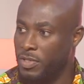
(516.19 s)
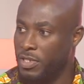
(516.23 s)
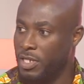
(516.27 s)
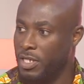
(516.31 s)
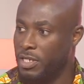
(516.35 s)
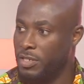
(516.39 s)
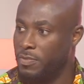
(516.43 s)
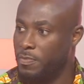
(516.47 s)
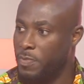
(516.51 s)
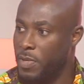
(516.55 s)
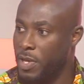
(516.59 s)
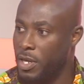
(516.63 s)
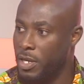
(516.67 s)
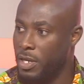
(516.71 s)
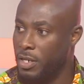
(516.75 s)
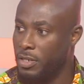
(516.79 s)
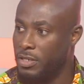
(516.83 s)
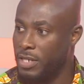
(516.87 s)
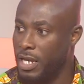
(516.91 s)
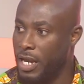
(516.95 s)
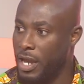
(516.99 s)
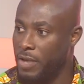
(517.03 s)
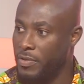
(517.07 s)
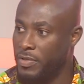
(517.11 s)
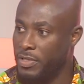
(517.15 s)
We just pay
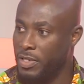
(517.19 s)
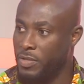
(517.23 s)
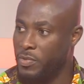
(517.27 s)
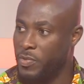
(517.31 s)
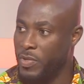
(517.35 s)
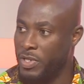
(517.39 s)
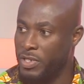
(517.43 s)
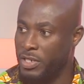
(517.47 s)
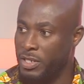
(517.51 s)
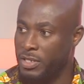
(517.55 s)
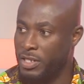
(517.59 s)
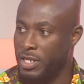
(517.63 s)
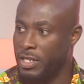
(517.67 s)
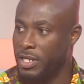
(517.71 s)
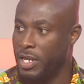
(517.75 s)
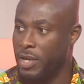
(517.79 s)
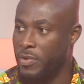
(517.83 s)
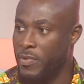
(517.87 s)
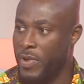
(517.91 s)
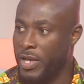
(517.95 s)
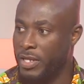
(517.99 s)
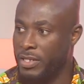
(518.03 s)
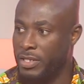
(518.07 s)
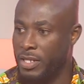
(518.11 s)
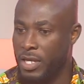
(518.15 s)
salaries and wages, and
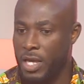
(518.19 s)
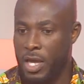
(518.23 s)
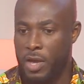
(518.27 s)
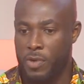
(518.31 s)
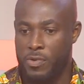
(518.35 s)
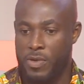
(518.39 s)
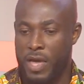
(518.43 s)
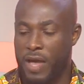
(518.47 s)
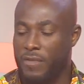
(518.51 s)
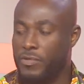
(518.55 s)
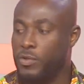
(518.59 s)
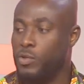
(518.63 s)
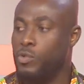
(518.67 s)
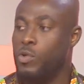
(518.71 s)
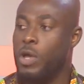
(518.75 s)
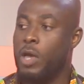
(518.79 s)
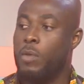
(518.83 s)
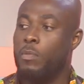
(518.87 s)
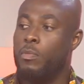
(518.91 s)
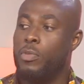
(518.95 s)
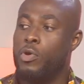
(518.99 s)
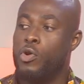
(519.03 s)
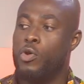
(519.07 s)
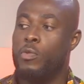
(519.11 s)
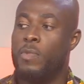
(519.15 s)
the rest, we have to go
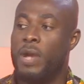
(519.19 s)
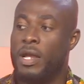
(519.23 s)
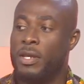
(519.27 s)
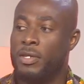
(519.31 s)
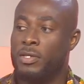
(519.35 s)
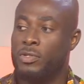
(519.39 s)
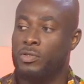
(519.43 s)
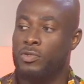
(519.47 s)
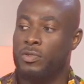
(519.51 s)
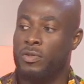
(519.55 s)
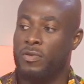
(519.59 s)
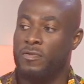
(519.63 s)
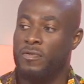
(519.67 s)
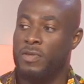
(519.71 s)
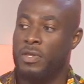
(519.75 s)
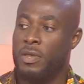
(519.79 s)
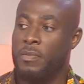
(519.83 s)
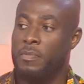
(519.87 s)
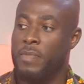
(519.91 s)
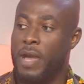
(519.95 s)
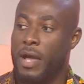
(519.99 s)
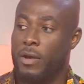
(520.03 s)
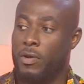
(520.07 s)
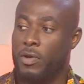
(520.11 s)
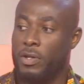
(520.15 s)
and borrow money to even
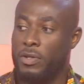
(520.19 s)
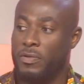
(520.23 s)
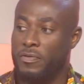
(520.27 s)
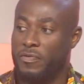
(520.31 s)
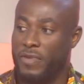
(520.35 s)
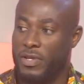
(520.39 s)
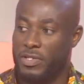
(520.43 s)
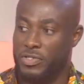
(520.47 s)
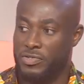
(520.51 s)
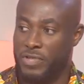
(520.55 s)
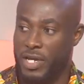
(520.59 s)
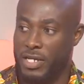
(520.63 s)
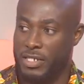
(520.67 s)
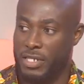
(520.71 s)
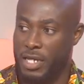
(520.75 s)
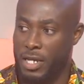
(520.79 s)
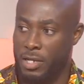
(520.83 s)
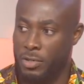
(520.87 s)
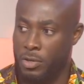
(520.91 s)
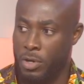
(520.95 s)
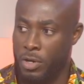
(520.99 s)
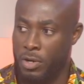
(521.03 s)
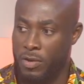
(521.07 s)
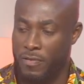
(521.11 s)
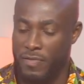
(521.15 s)
embark on infrastructure
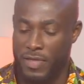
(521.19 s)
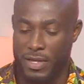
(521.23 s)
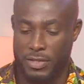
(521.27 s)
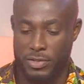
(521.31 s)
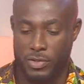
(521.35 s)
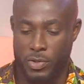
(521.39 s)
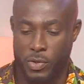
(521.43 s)
and all of that.